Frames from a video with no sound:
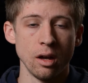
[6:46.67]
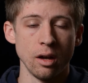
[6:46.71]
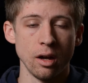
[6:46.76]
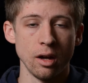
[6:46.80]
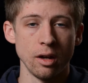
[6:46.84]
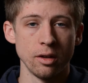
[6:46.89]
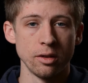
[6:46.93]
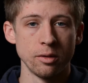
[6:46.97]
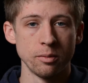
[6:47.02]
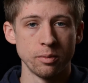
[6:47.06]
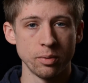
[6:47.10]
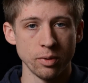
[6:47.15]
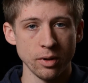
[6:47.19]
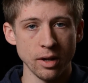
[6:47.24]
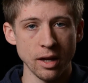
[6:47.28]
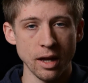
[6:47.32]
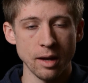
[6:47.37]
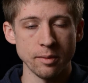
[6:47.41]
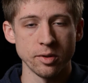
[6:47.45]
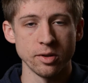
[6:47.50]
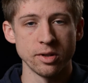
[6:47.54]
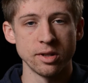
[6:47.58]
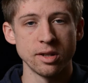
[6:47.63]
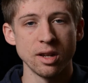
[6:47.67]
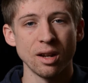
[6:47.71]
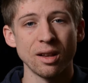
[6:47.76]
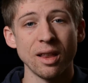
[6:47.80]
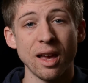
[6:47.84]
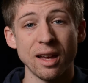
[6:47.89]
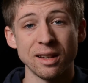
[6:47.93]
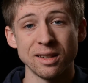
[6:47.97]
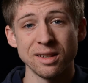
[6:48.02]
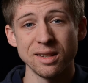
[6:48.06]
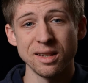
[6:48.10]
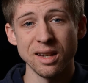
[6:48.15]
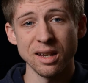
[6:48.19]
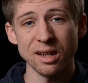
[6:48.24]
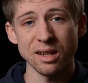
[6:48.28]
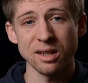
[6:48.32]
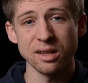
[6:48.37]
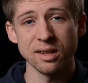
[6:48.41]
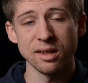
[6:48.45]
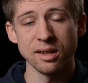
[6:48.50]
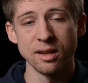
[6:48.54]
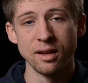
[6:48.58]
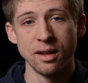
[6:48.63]
The preamps are still at
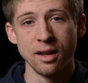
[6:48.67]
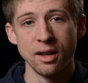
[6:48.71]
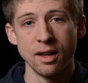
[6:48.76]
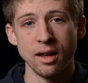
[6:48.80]
6,